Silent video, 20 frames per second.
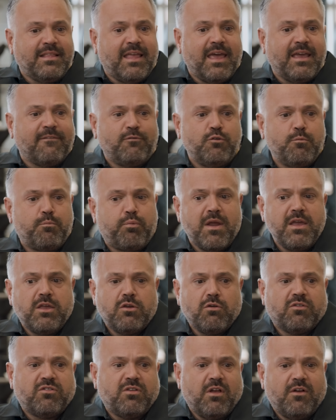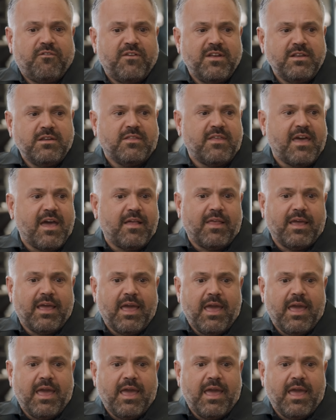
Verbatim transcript: Like, if you break yourself into that, like,